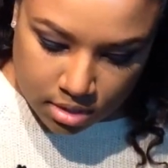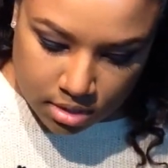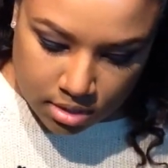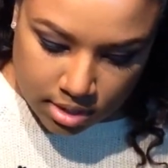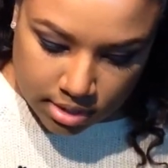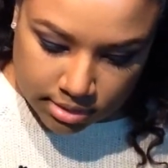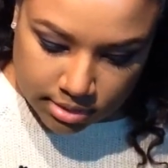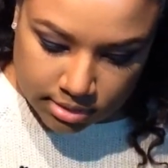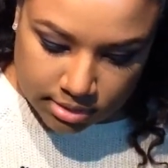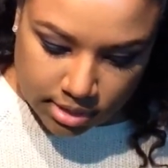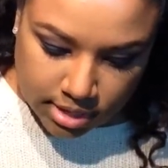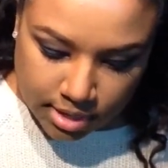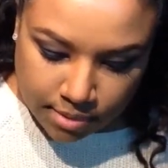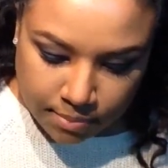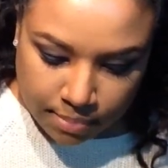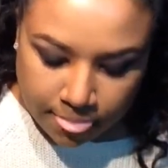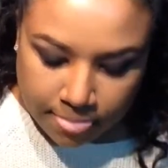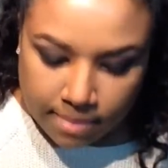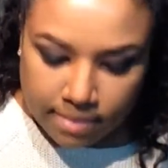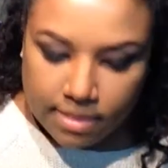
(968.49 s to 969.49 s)
let's see,
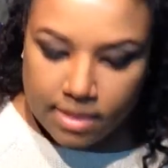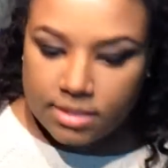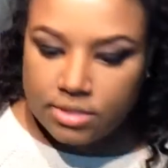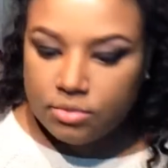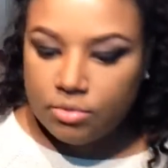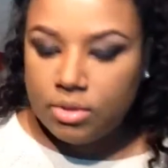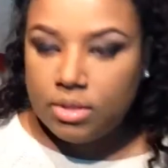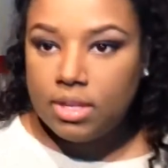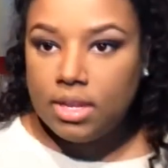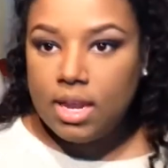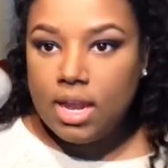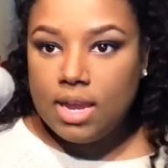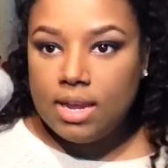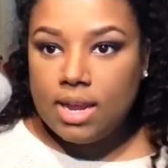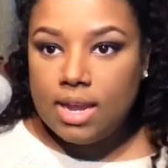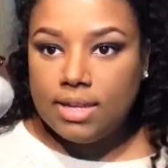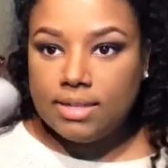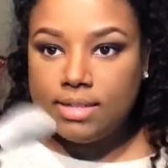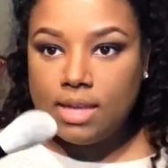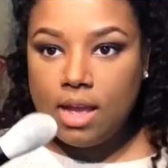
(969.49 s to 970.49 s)
this really
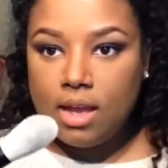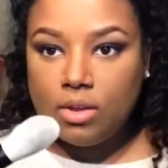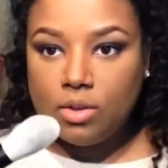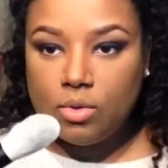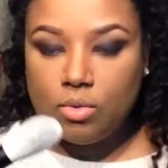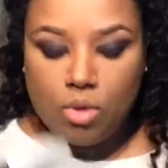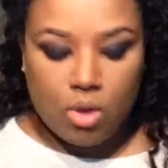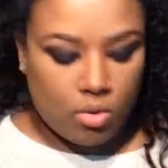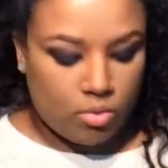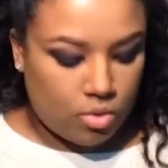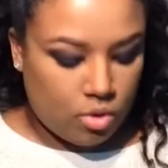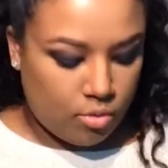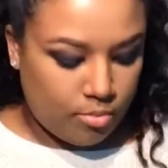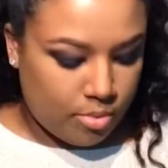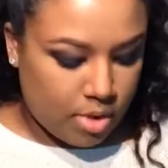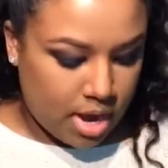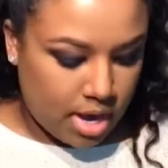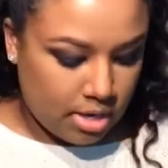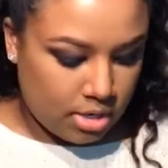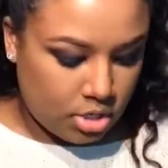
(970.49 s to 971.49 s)
nice Haku Hodo
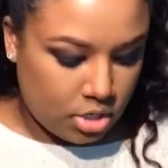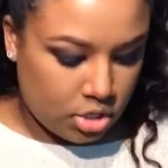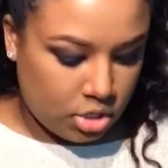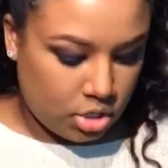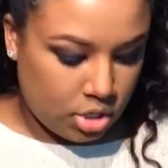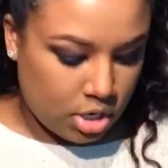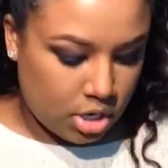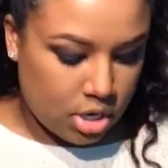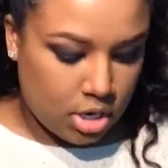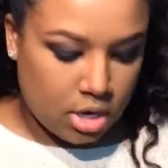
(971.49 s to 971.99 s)
brush.